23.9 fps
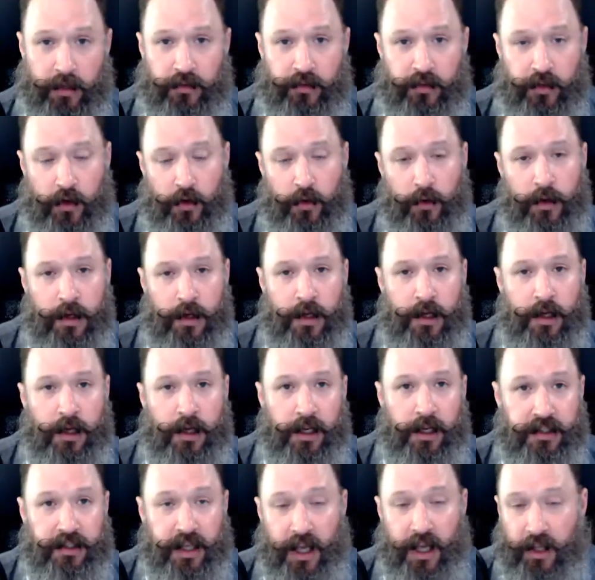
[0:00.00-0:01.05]
So
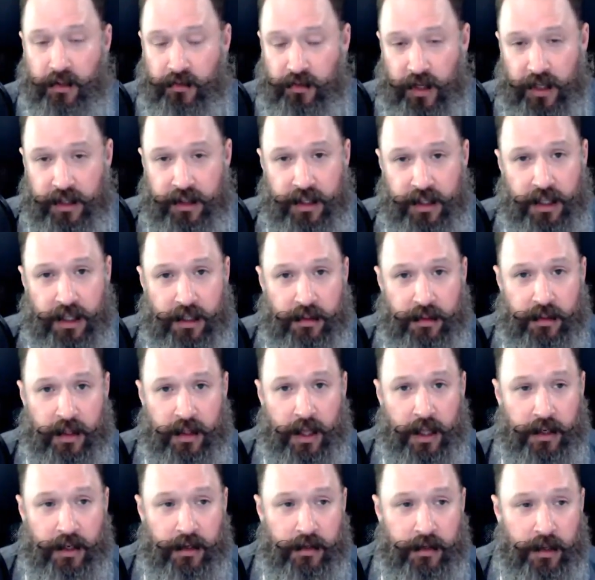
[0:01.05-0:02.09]
yes, I think
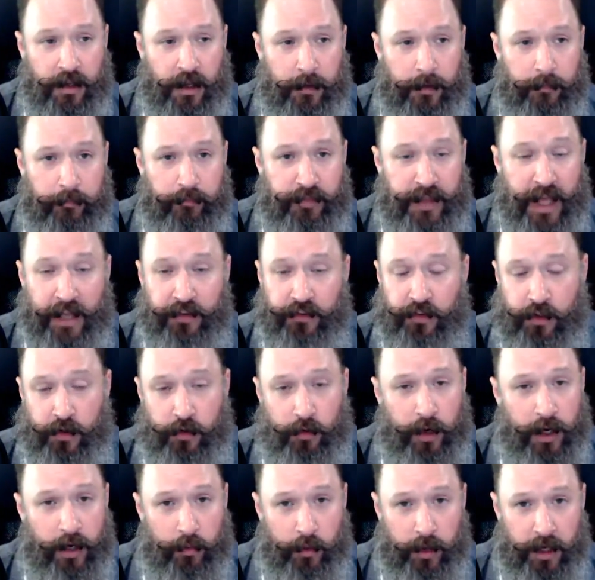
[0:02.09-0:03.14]
that that's a
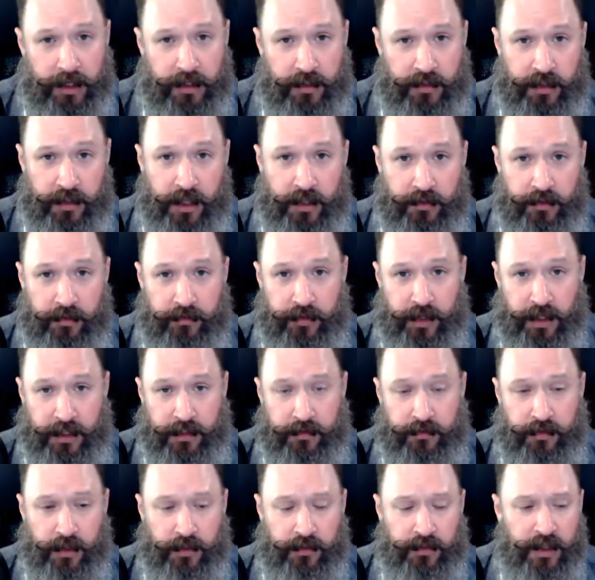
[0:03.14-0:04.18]
great way to test
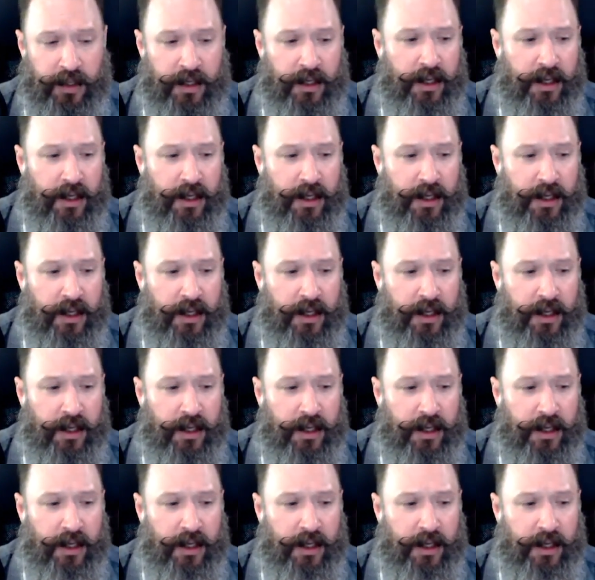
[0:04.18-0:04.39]
effectiveness.